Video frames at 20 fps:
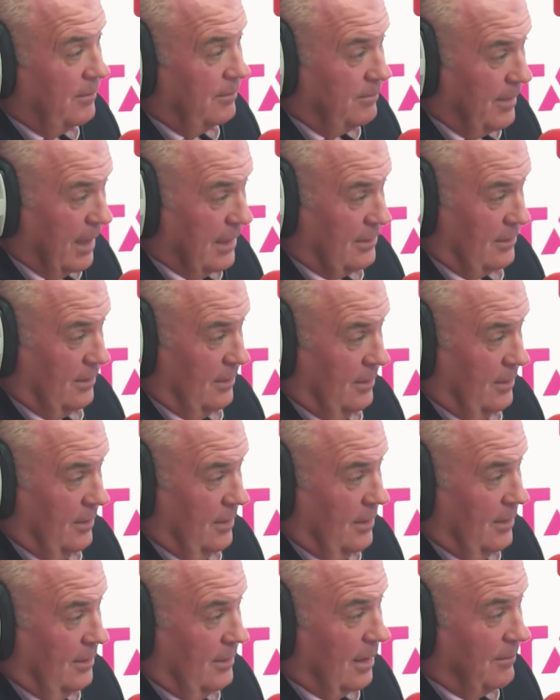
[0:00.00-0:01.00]
better
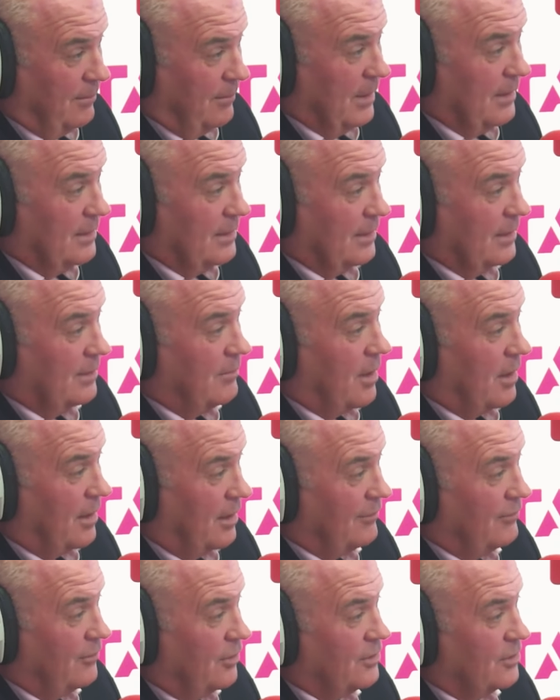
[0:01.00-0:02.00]
than building the
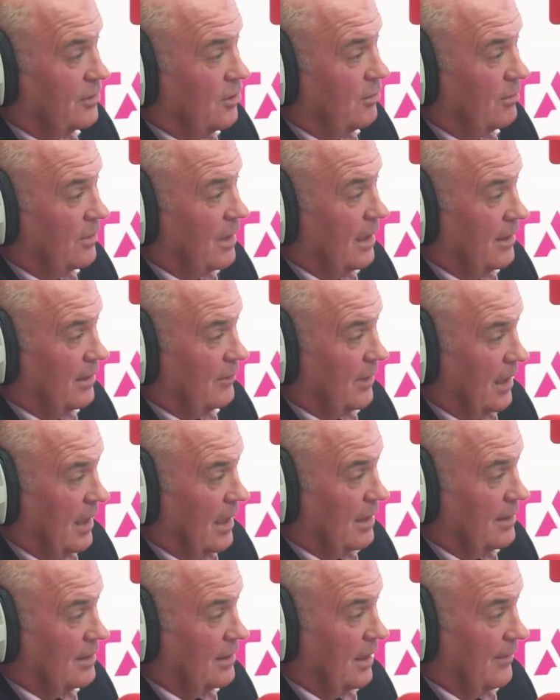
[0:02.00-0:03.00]
model of nursing home care that we had.